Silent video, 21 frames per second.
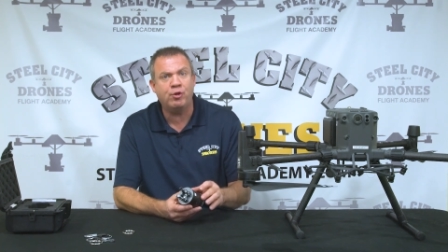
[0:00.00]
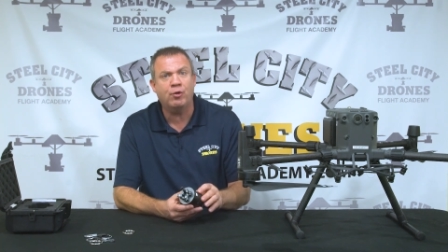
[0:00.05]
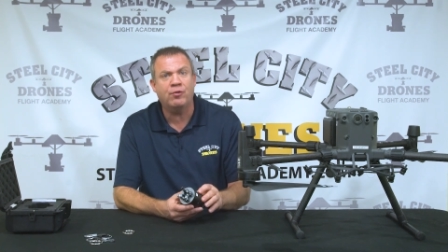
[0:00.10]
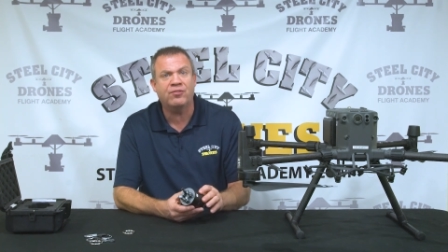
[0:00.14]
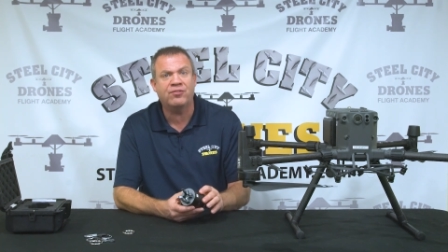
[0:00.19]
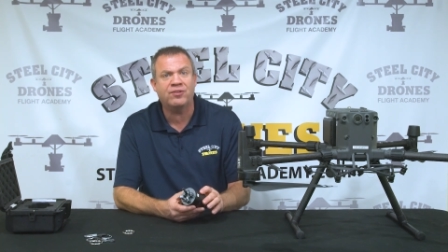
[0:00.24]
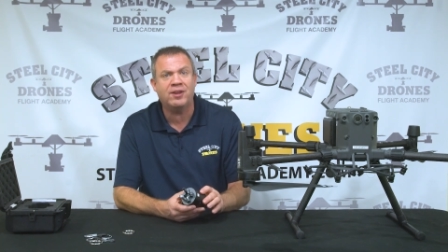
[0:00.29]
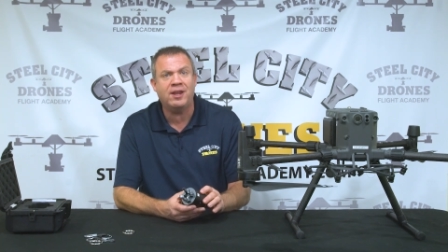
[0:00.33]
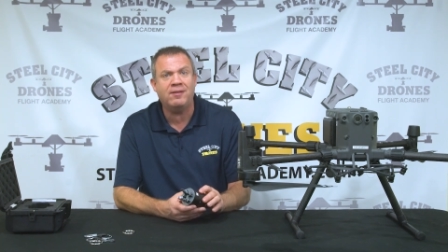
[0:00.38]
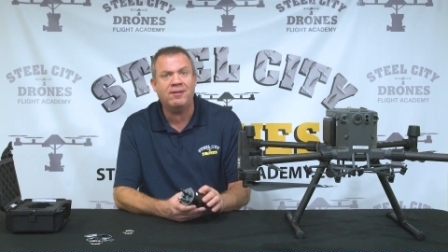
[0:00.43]

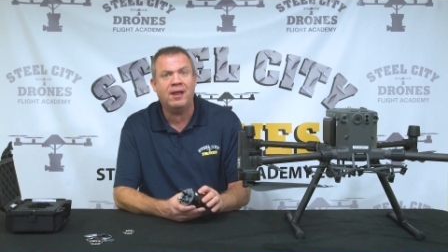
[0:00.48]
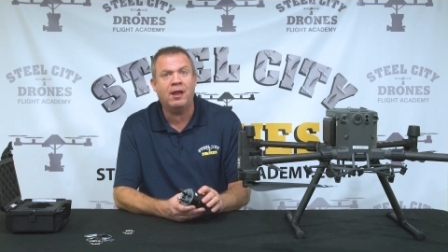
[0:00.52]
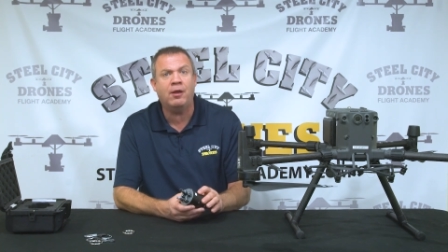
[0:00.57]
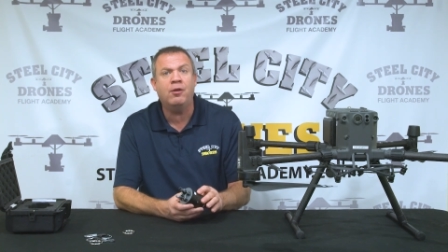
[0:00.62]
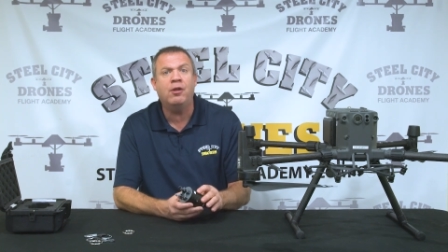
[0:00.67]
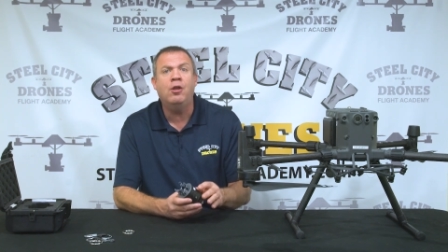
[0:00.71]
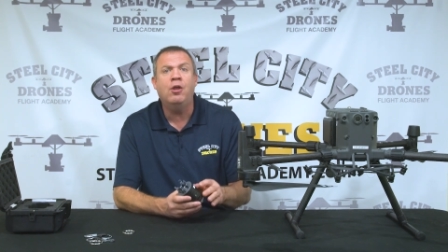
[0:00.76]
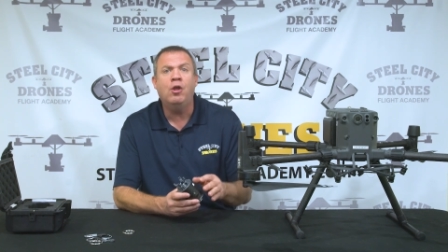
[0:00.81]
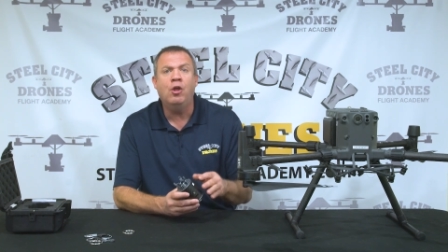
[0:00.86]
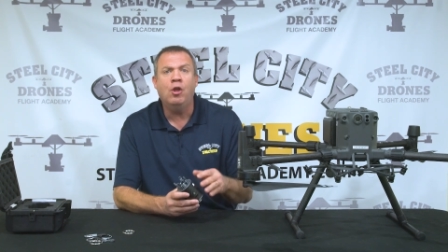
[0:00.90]
you'll see
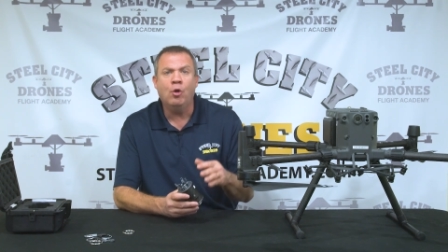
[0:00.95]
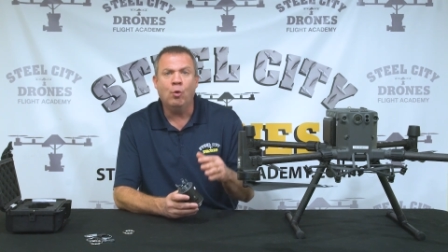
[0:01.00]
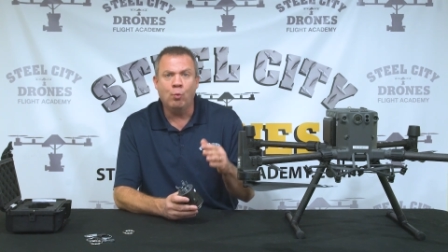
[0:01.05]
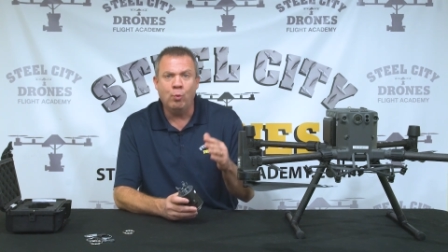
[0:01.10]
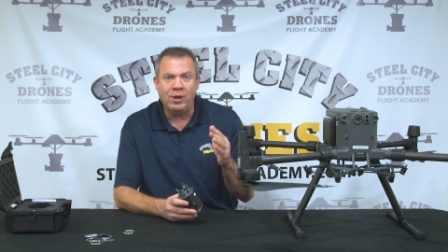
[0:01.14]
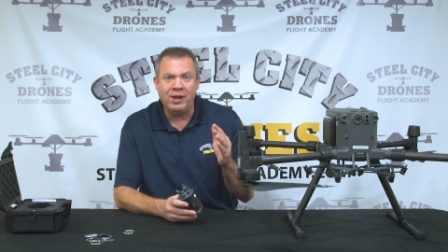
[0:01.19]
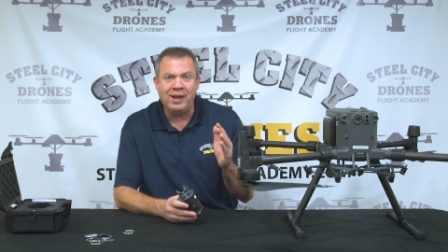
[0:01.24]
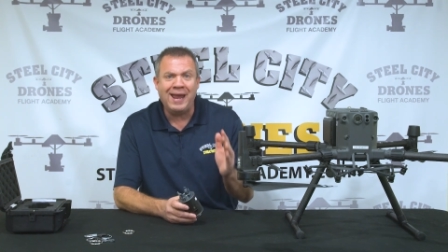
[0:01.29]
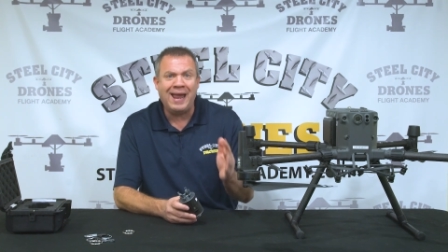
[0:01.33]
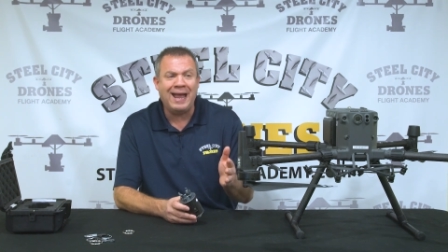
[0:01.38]
that
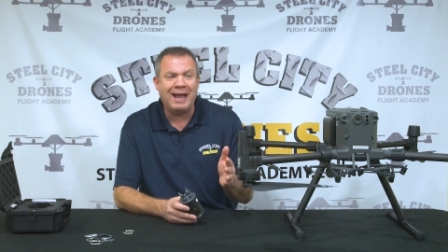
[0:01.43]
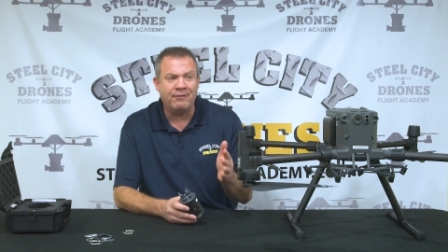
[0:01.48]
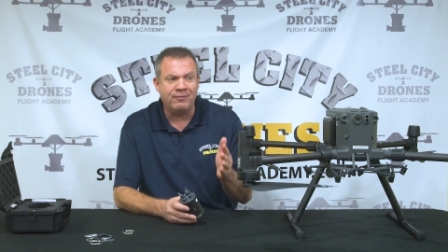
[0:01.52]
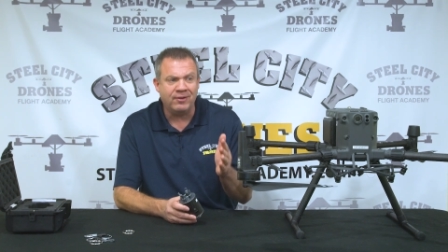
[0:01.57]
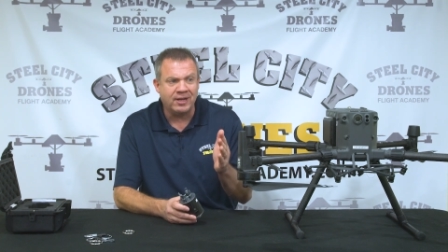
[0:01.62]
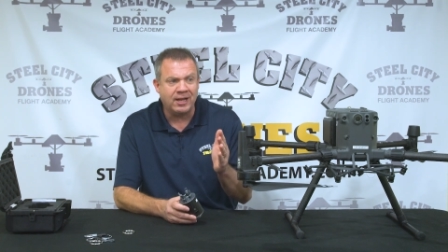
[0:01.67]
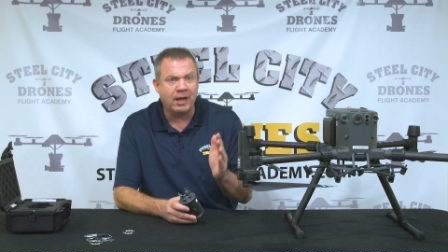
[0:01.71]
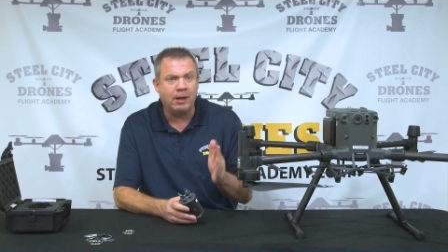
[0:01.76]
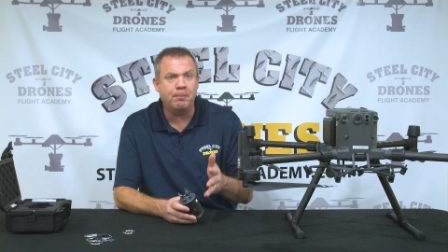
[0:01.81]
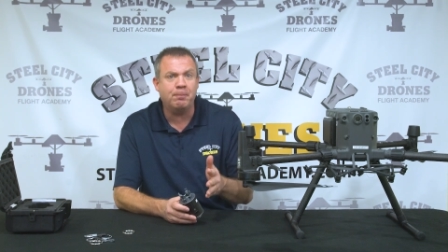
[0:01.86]
we have
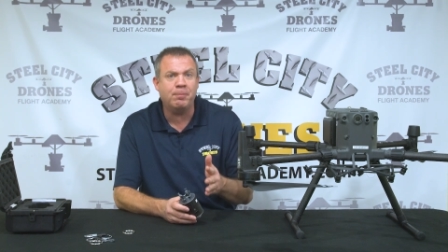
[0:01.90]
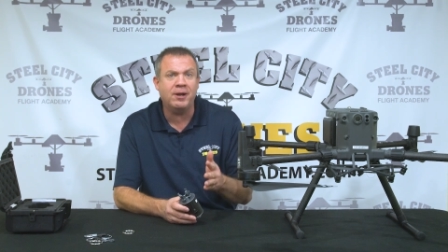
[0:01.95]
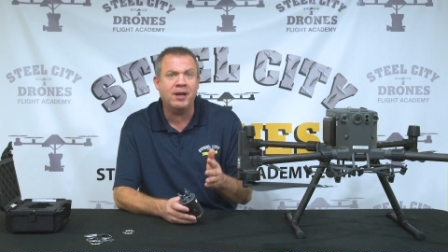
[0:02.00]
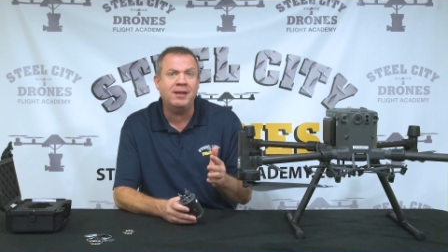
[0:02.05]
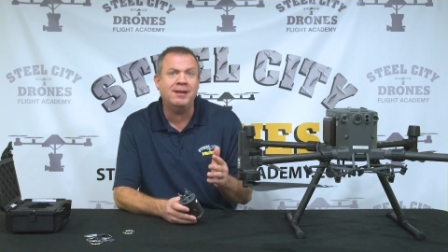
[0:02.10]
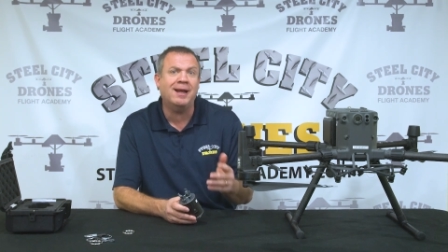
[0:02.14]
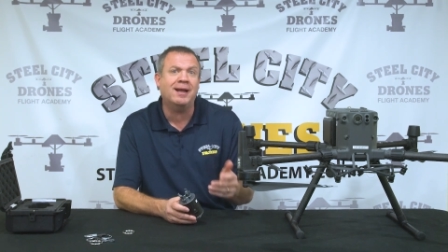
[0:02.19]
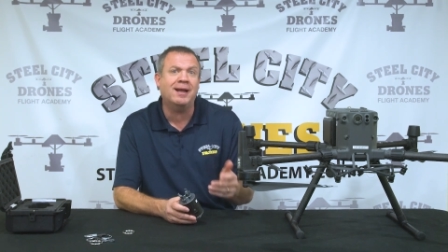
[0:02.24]
a company